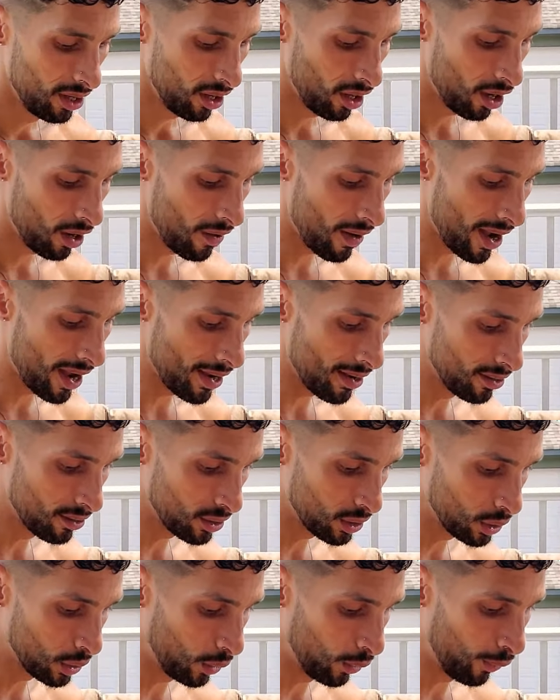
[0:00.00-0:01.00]
Alright,
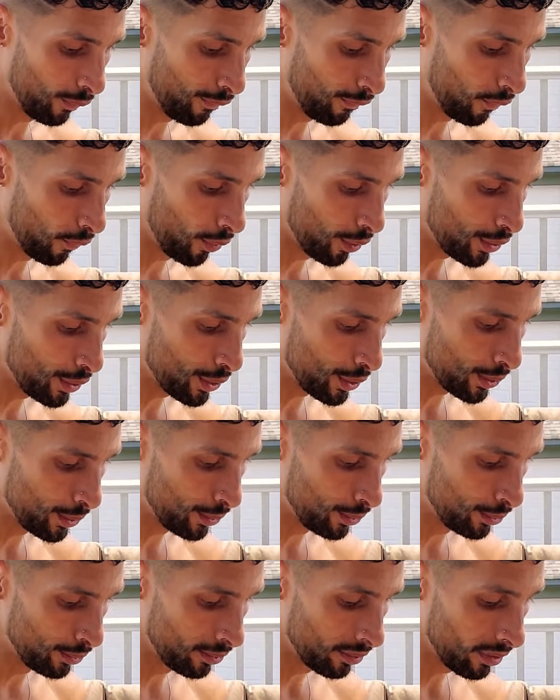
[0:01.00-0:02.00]
so for you
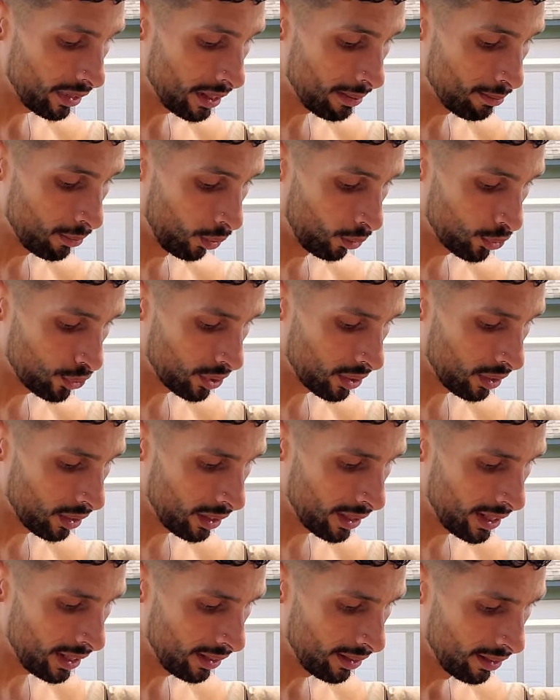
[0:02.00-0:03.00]

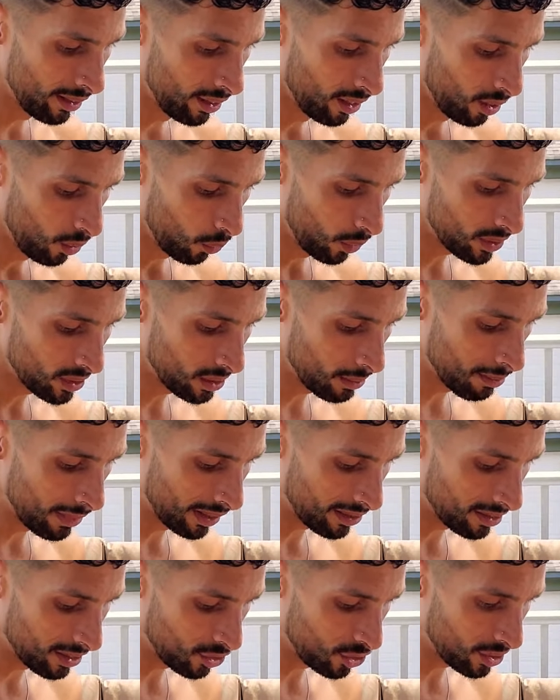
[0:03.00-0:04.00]
emotionally, what's the
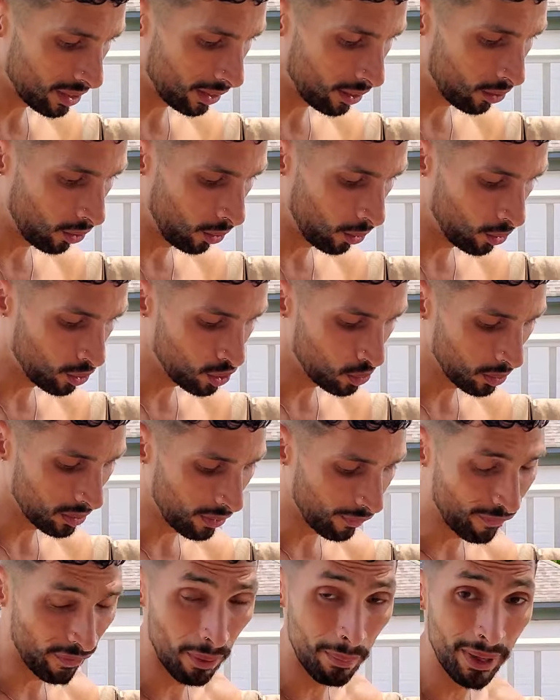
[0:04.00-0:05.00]
message that goes with the
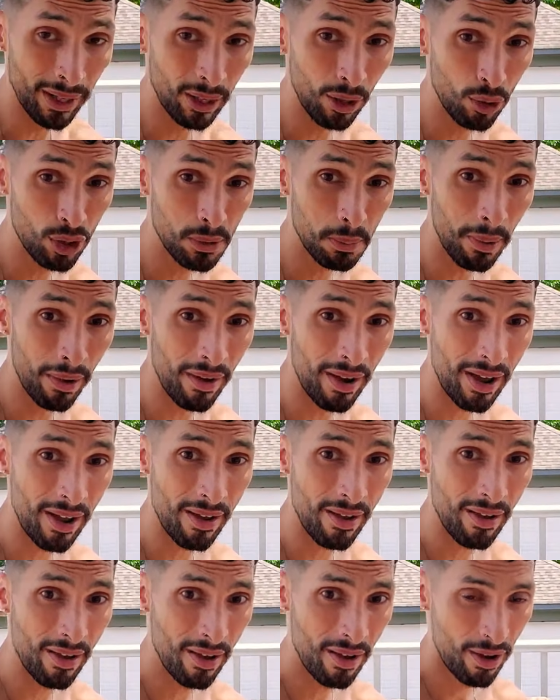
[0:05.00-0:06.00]
flamingo spirit
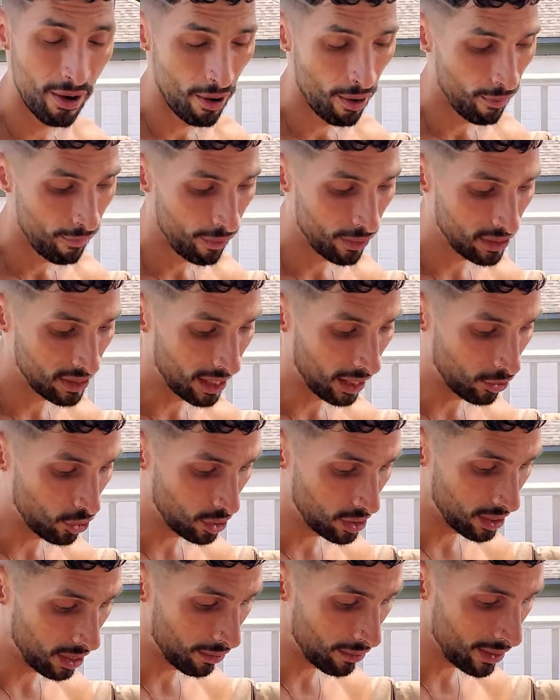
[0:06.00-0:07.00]
for
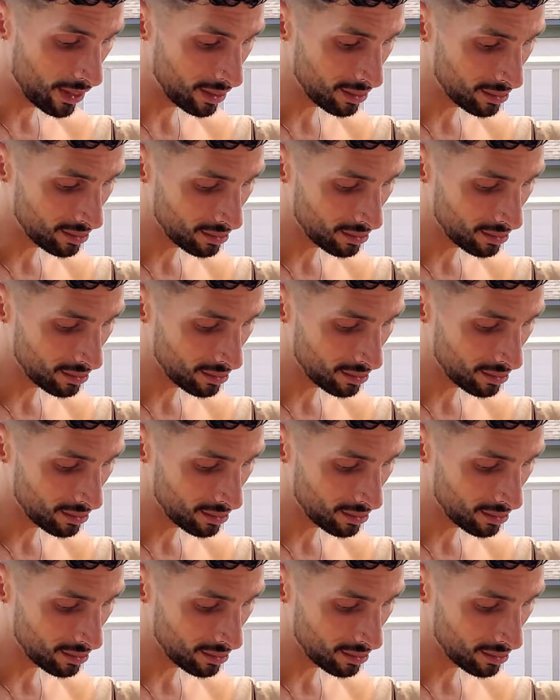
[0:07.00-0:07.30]
Sagittarius?